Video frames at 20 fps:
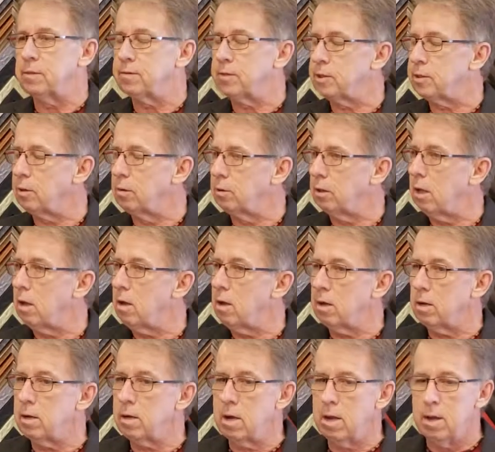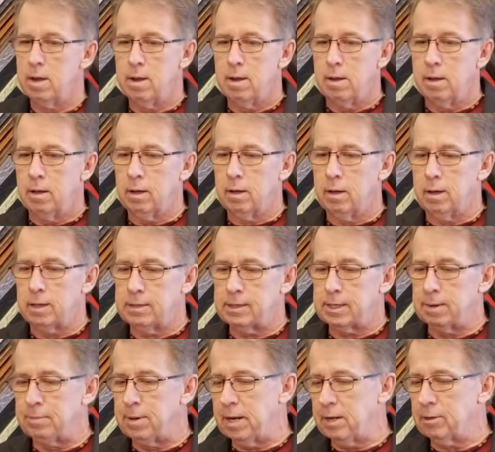for so long,
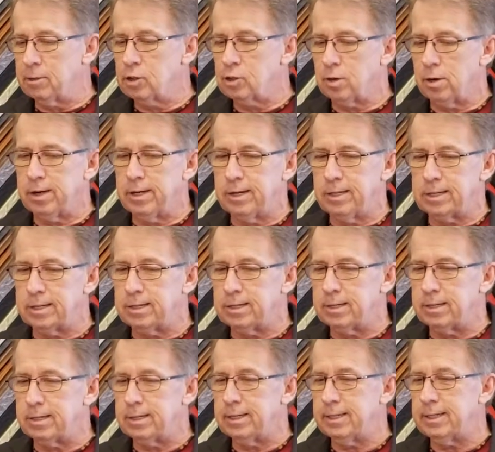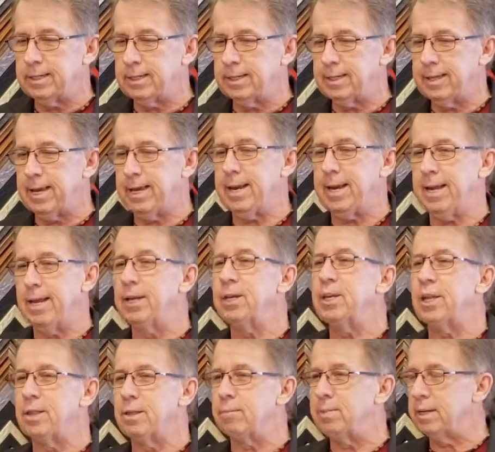somebody else trying to get
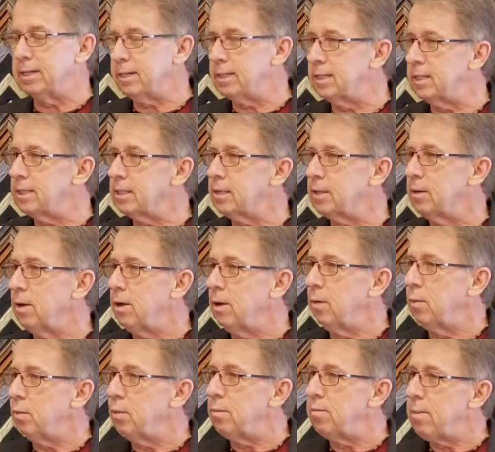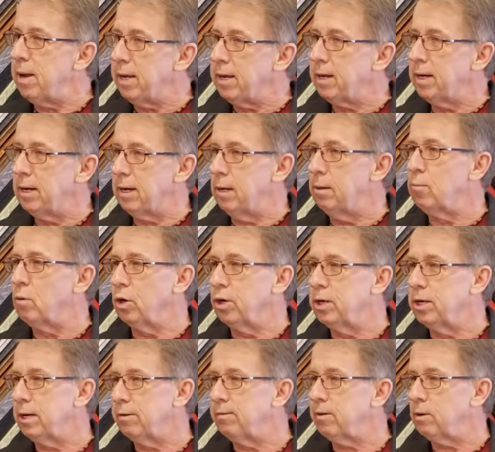into the business would make it a little more
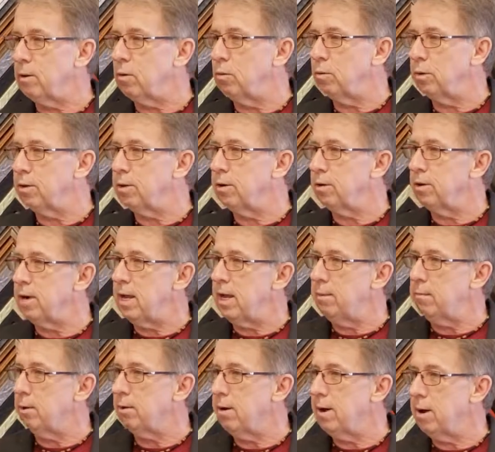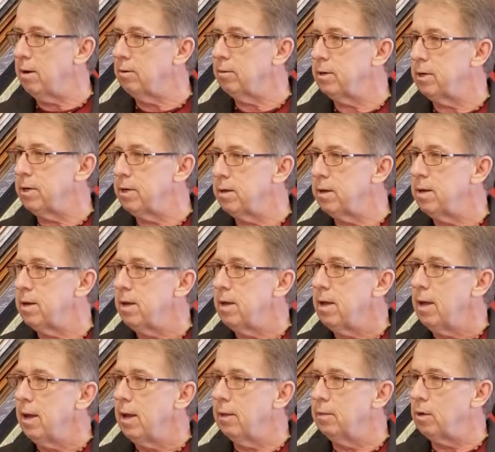difficult with your name around
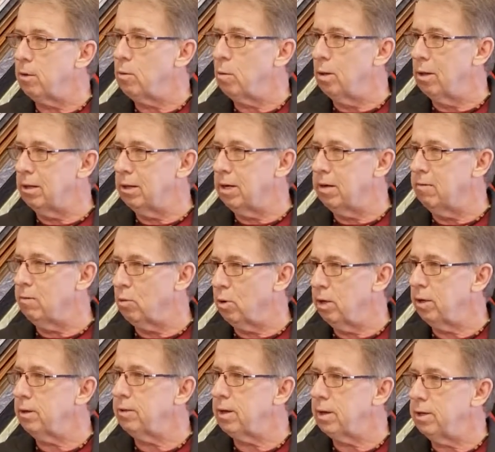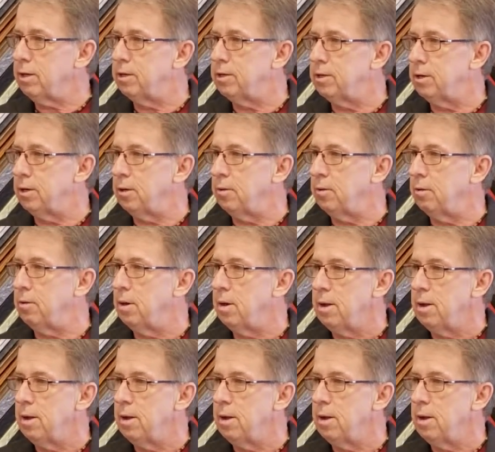and the quality of work that you do.